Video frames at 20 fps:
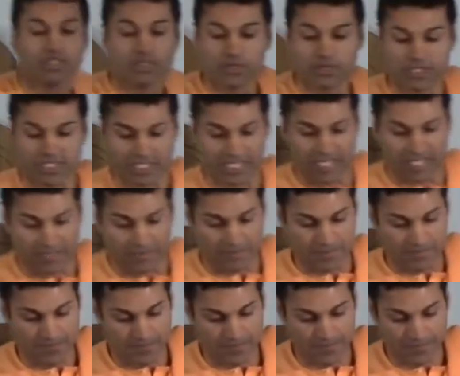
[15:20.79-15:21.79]
new skin.
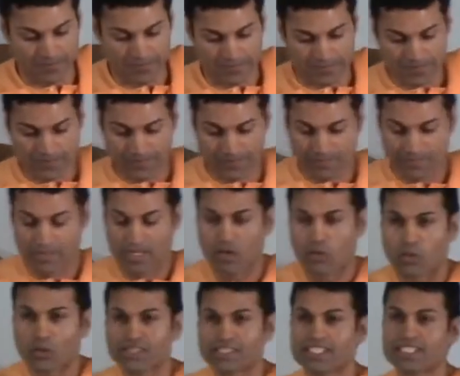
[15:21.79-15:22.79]

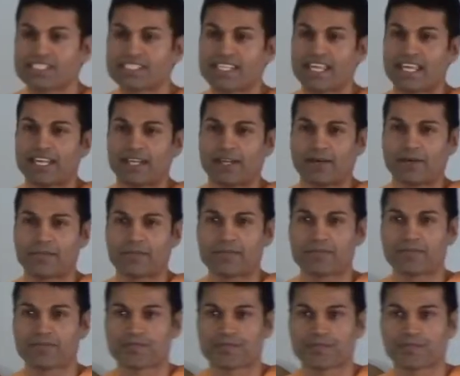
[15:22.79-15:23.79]
What's he saying here?
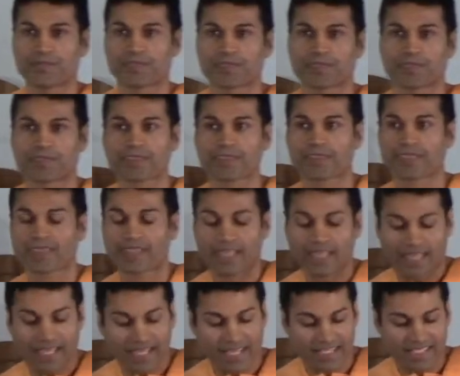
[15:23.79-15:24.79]

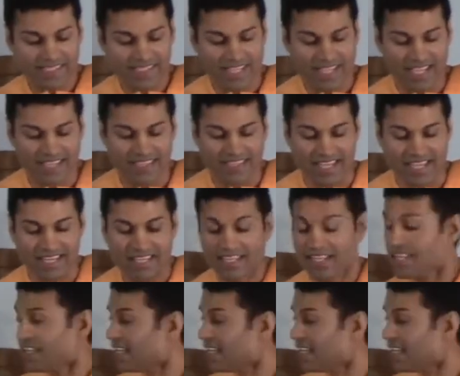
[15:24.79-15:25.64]
He's saying that